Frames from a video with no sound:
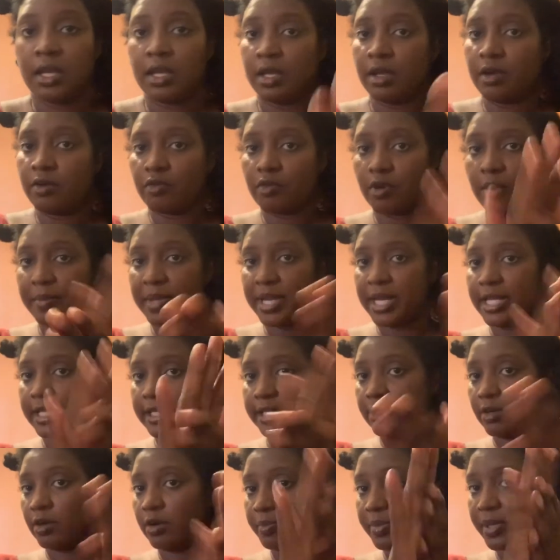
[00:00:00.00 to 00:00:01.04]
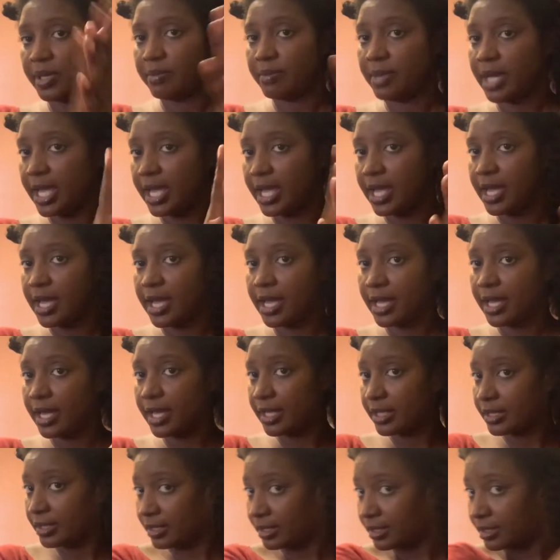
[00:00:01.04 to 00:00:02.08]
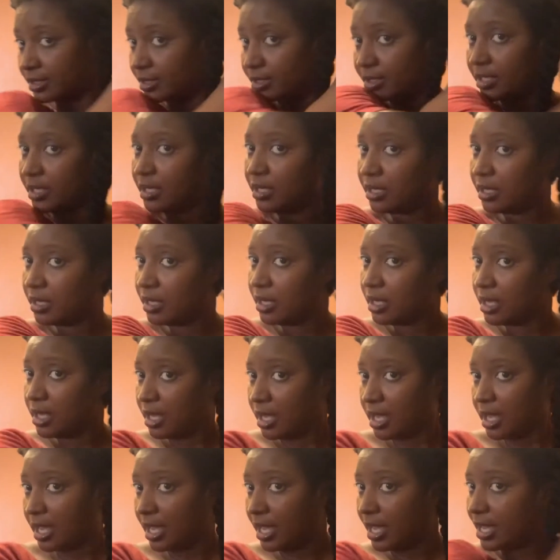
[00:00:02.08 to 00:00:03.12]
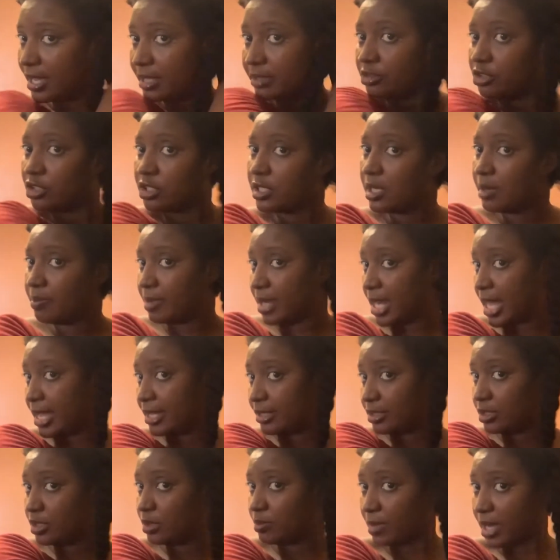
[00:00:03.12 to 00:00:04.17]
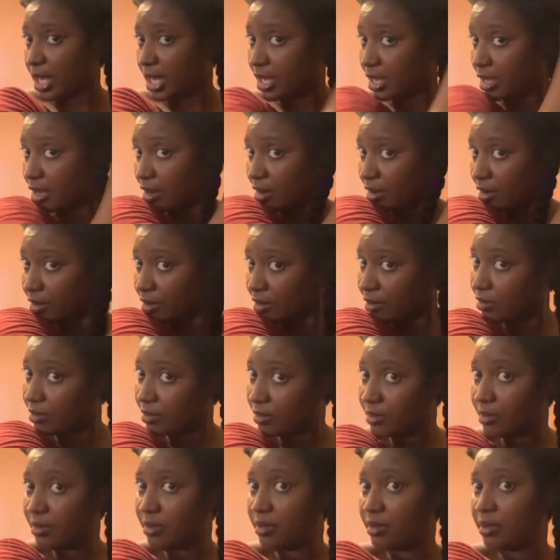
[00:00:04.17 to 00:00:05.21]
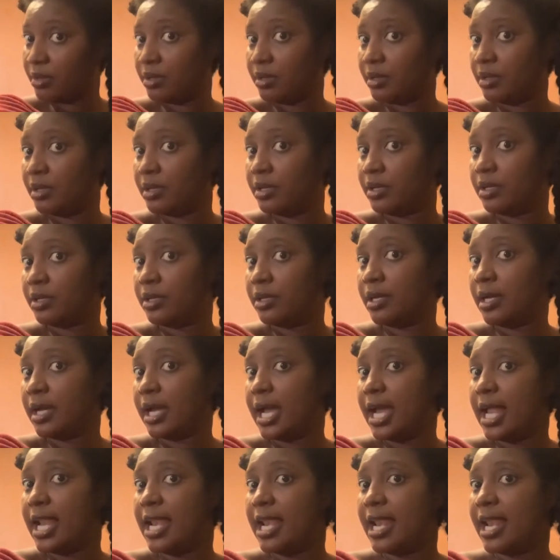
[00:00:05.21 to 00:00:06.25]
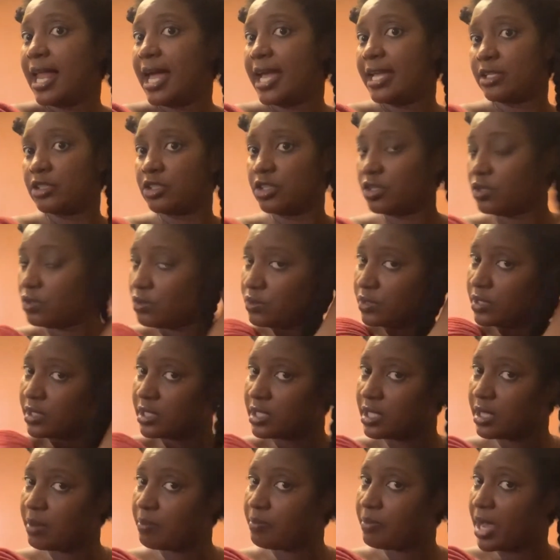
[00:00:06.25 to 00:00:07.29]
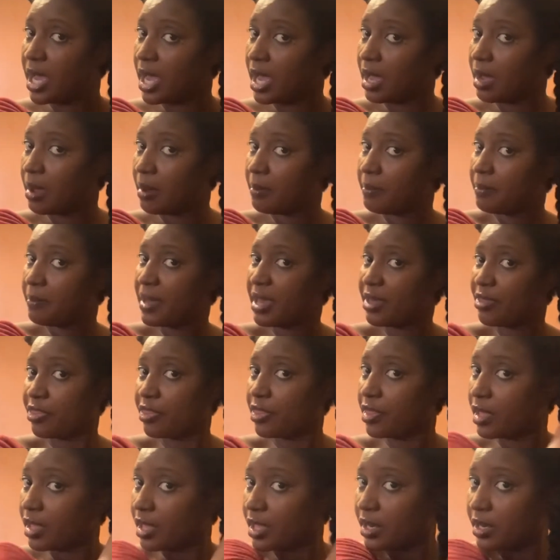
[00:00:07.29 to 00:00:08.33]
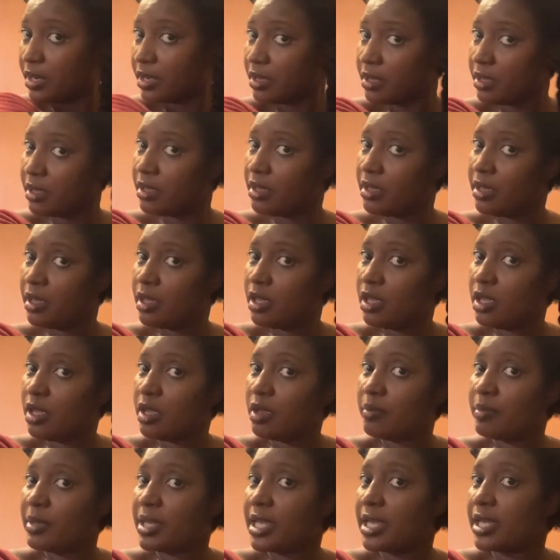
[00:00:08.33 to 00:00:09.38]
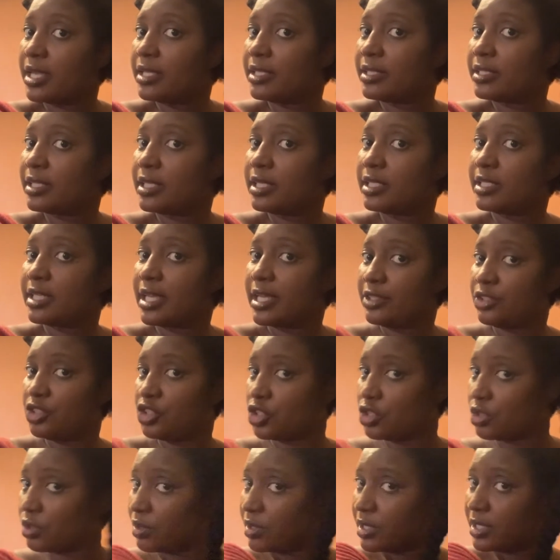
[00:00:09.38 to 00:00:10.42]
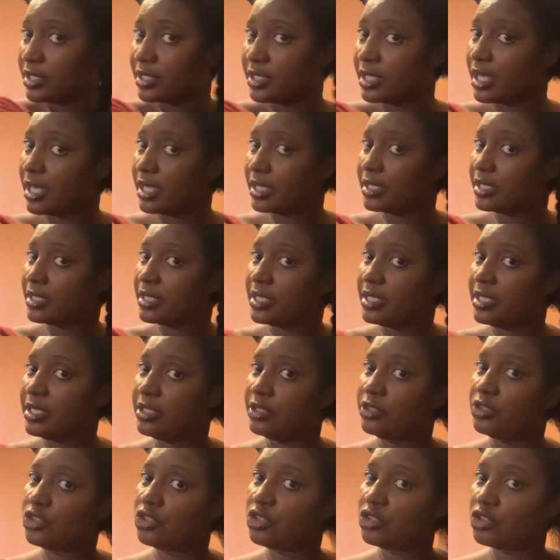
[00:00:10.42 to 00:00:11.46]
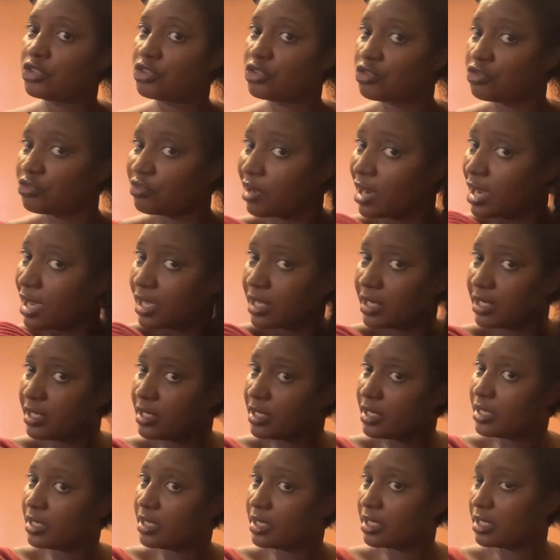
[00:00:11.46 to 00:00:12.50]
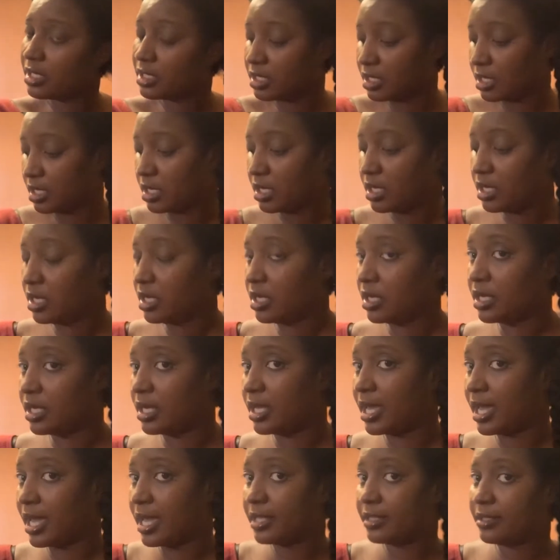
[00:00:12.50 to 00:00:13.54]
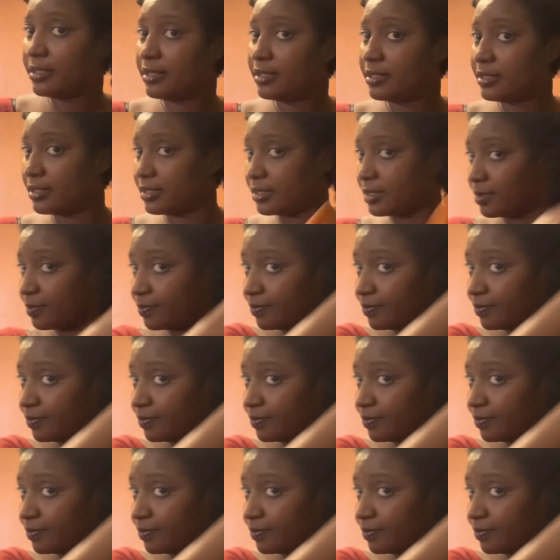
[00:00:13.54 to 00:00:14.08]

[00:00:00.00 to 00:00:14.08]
rubbing it up in my hands, and just apply it to my hair. I like to use the palm method because it ensures that each strand gets,